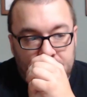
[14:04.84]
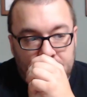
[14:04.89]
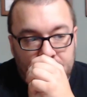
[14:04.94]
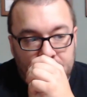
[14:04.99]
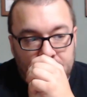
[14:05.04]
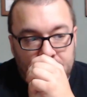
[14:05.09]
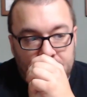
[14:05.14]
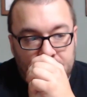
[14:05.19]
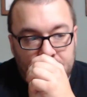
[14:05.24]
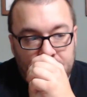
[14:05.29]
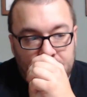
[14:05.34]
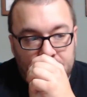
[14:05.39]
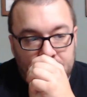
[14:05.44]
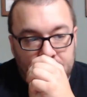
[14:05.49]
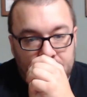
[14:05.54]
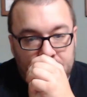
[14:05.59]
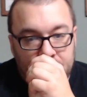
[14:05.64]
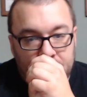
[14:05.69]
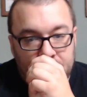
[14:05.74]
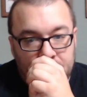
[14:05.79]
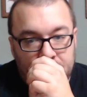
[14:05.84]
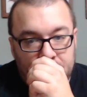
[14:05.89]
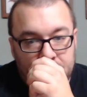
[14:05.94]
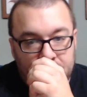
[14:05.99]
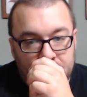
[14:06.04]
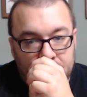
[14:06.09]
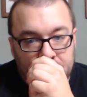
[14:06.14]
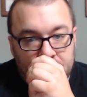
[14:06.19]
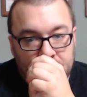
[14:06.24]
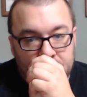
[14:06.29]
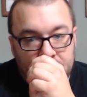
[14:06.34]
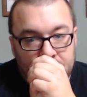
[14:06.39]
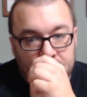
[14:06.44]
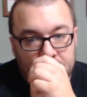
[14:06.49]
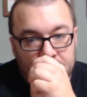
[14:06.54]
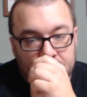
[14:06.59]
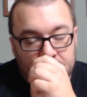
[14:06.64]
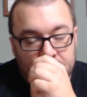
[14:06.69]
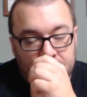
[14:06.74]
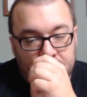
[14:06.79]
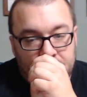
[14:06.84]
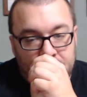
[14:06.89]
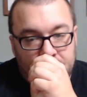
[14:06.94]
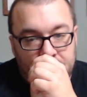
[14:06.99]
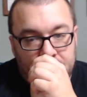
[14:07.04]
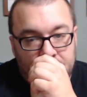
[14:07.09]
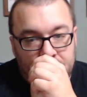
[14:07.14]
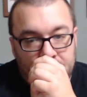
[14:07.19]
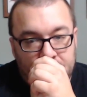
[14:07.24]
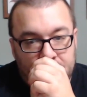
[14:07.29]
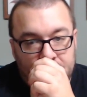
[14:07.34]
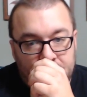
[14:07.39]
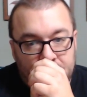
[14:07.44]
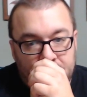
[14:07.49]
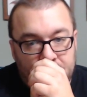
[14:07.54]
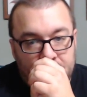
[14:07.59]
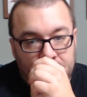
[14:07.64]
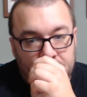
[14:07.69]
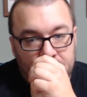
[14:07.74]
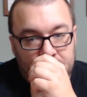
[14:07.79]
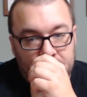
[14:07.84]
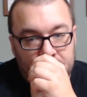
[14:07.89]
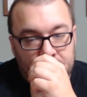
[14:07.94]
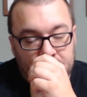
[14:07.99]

No words are spoken by the person on screen.